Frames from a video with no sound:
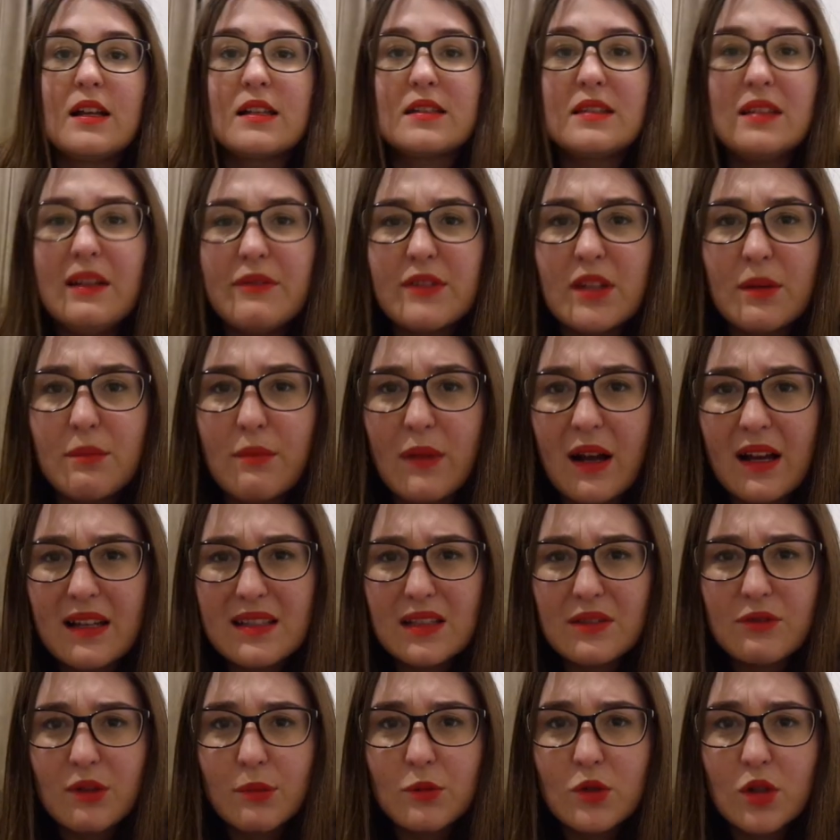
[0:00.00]
I still have some
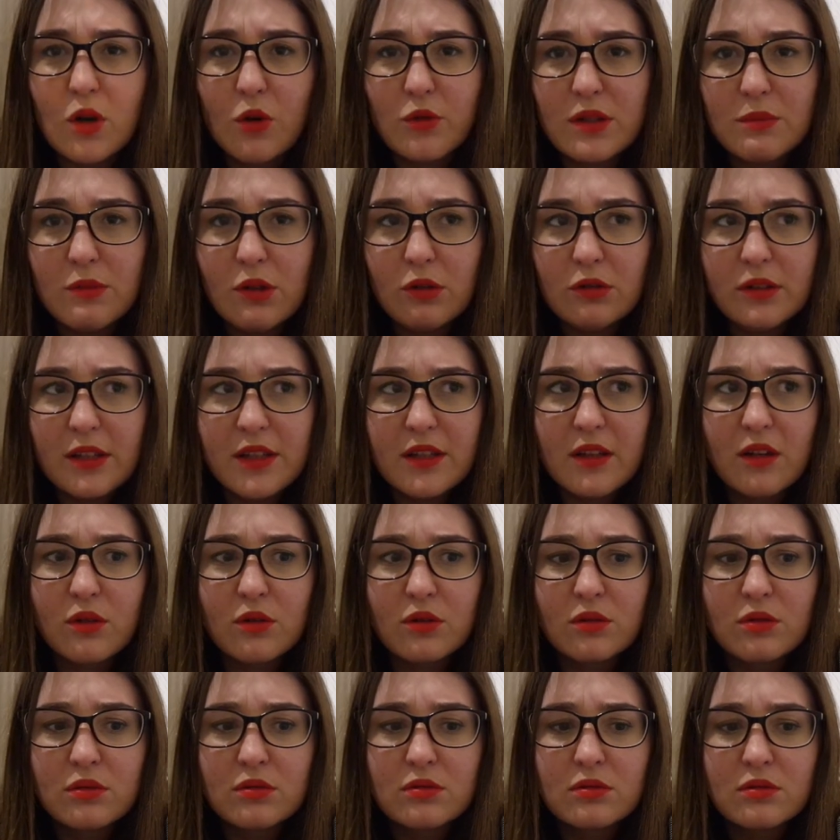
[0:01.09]
masks from Tony Moly
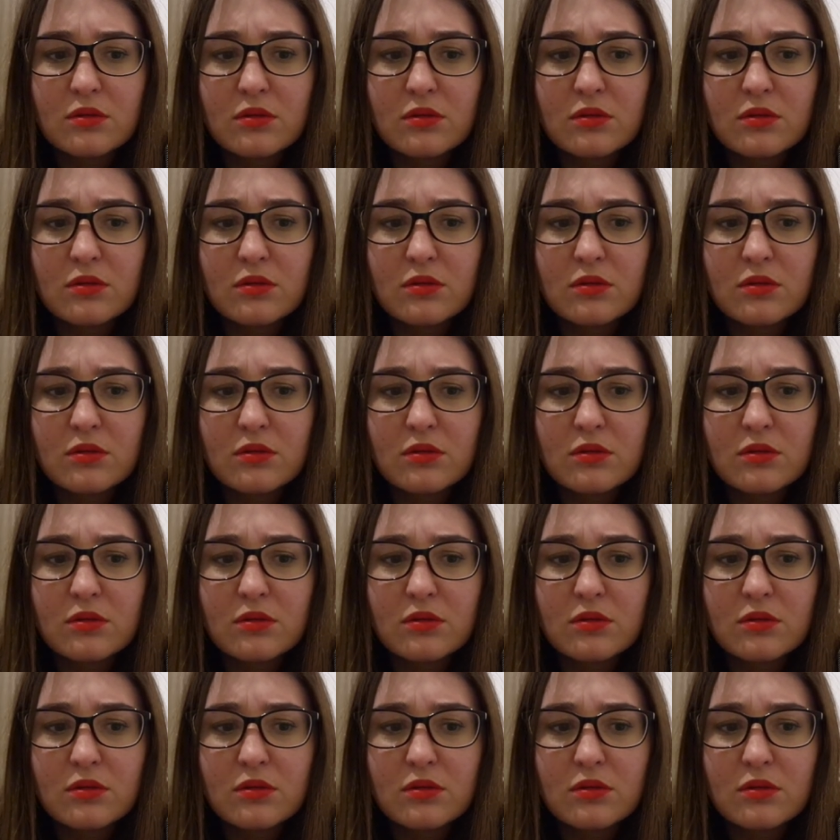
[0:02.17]
though.